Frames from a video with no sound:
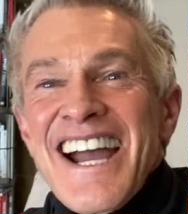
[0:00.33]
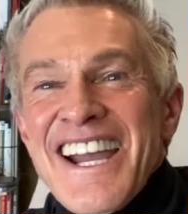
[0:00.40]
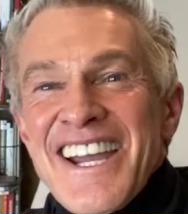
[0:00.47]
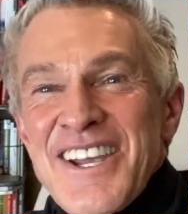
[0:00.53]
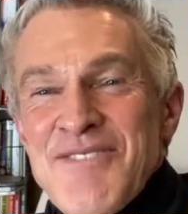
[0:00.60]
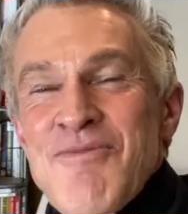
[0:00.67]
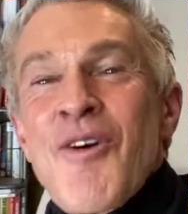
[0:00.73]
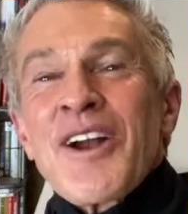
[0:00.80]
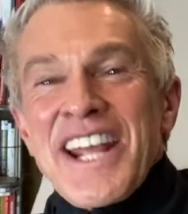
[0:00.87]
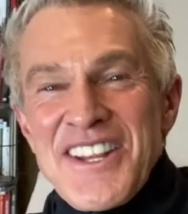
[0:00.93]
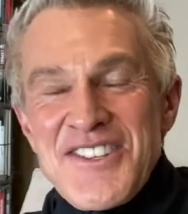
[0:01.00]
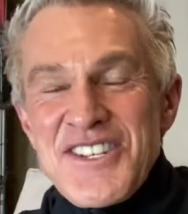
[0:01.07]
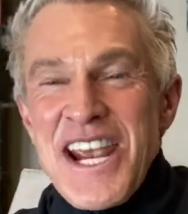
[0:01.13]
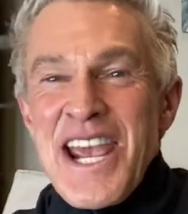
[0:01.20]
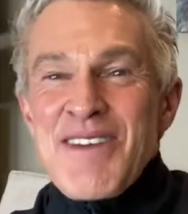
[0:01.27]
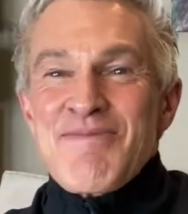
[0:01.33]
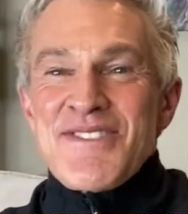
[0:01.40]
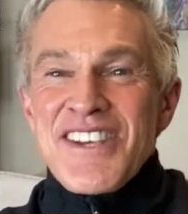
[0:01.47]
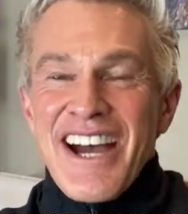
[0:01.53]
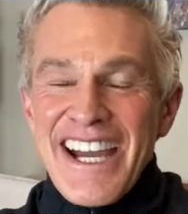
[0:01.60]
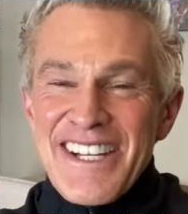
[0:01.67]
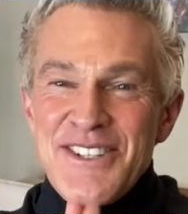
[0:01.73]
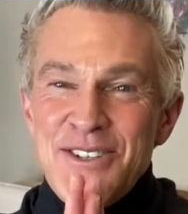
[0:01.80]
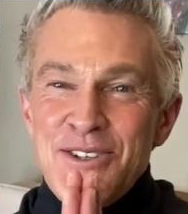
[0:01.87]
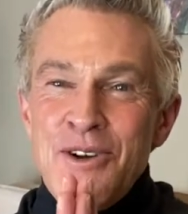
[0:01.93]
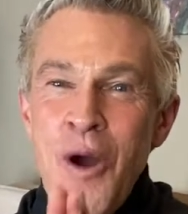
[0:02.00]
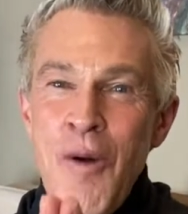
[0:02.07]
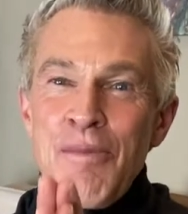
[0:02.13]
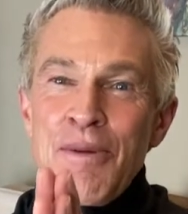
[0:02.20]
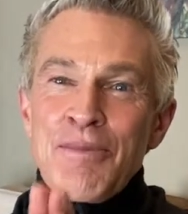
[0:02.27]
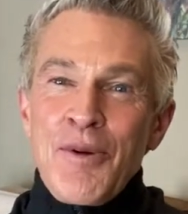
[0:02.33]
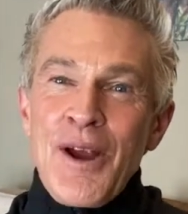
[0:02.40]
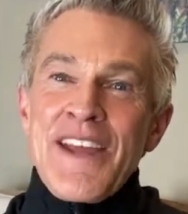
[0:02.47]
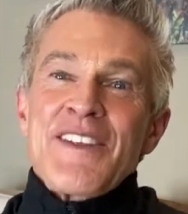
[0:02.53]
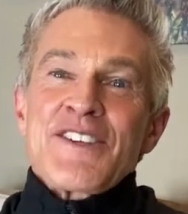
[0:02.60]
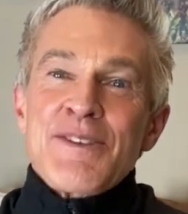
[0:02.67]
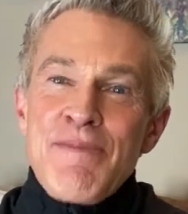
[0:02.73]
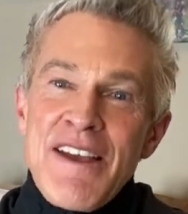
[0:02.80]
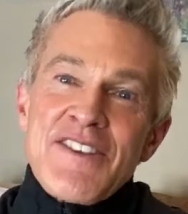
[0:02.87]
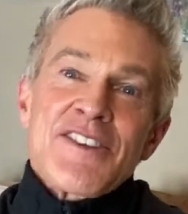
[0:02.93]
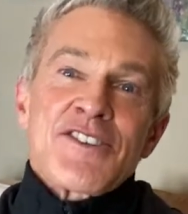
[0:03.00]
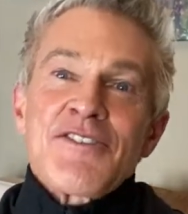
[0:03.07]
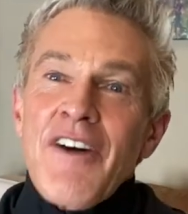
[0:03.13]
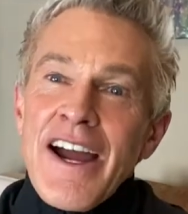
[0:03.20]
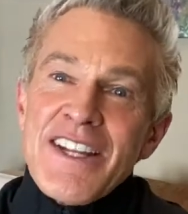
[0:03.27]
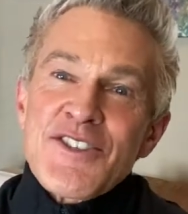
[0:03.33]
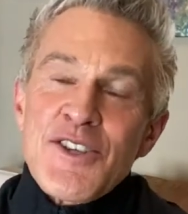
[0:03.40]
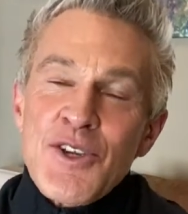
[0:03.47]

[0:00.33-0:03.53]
Good morning, it's James. I do hope and pray this message finds